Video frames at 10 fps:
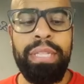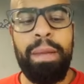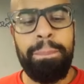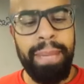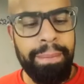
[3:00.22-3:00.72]

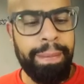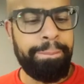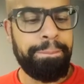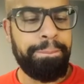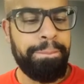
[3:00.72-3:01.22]
down payment.
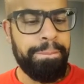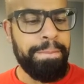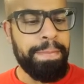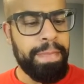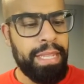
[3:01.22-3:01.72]

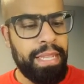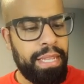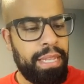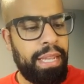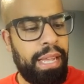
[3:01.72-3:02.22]

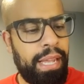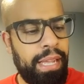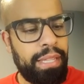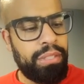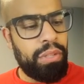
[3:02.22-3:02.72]

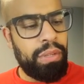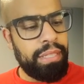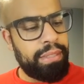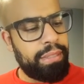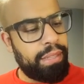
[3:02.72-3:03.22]
So
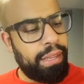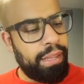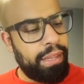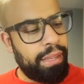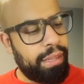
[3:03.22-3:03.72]
let's
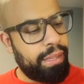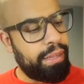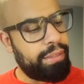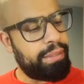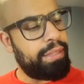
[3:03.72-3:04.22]

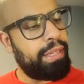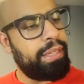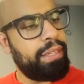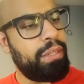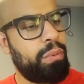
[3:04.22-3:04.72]

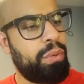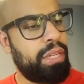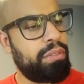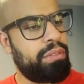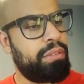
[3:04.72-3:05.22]
see, what
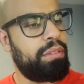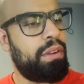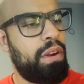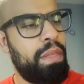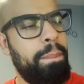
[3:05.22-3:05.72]
else
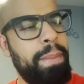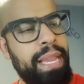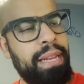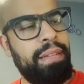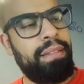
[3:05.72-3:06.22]
are the
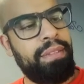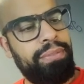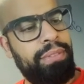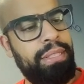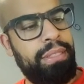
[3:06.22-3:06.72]
main
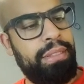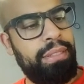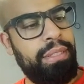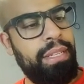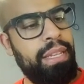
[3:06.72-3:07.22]

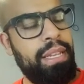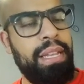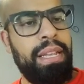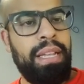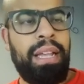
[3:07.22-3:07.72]
differences?
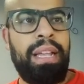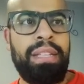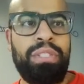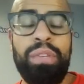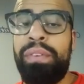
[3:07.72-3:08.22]

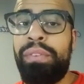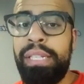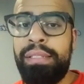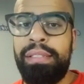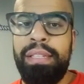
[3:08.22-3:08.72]
So for
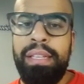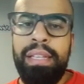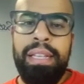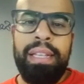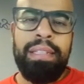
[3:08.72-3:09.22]
rates,
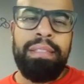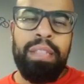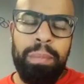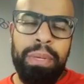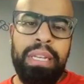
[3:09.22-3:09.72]

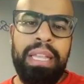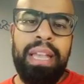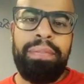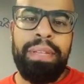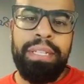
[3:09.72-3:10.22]
typically
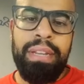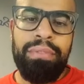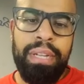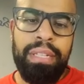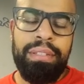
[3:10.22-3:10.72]
FHA
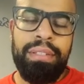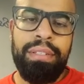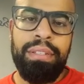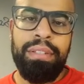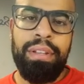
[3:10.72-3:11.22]
rates
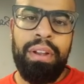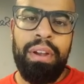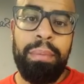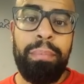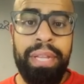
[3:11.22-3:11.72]

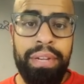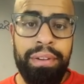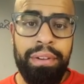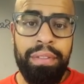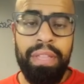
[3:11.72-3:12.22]
are
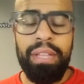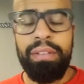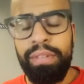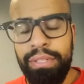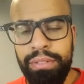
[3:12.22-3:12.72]
better than
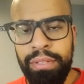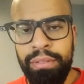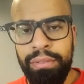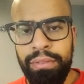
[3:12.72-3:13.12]
conventional.